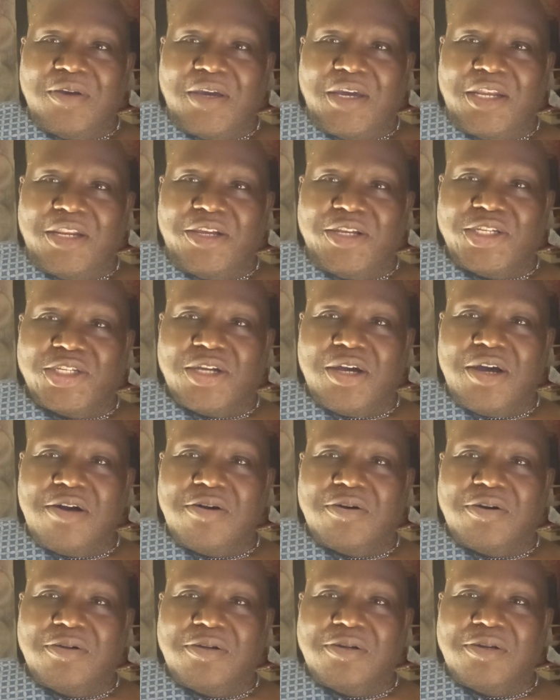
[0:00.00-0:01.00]
and his
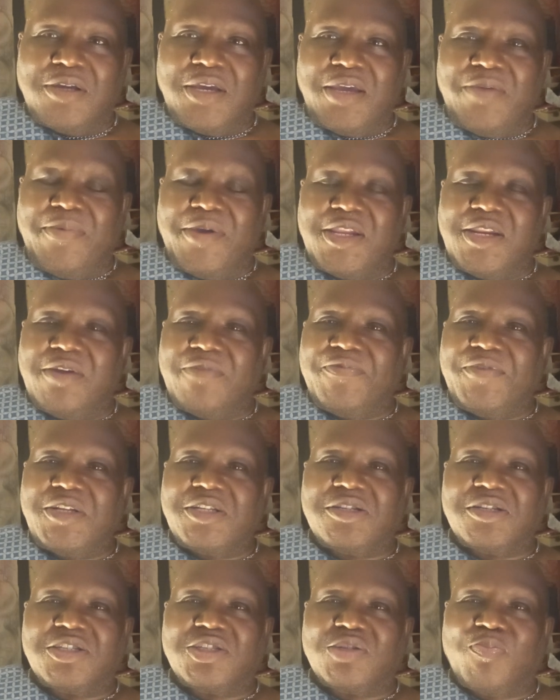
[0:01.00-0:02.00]
uncle, even if
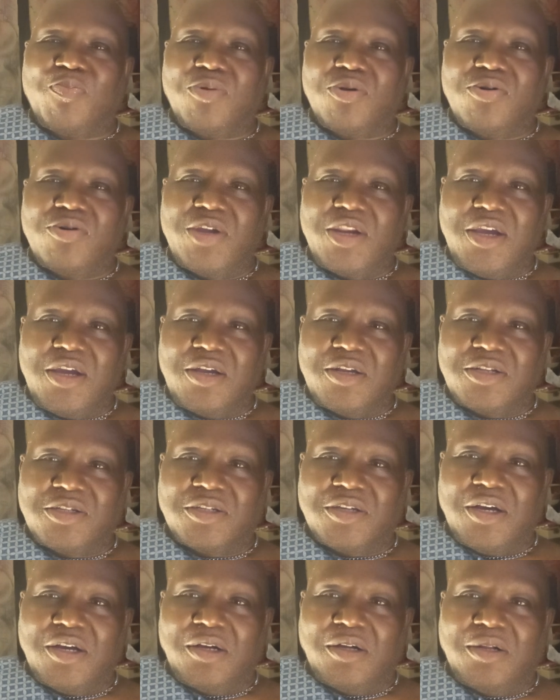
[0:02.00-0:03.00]
he's exploiting
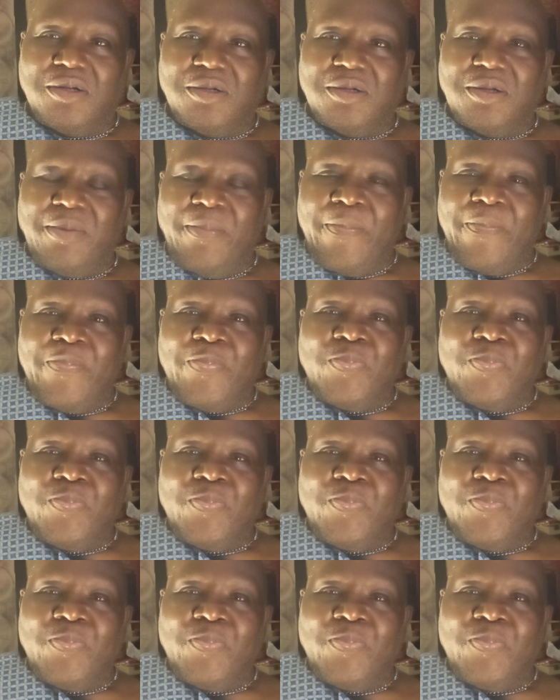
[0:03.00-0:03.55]
his uncle,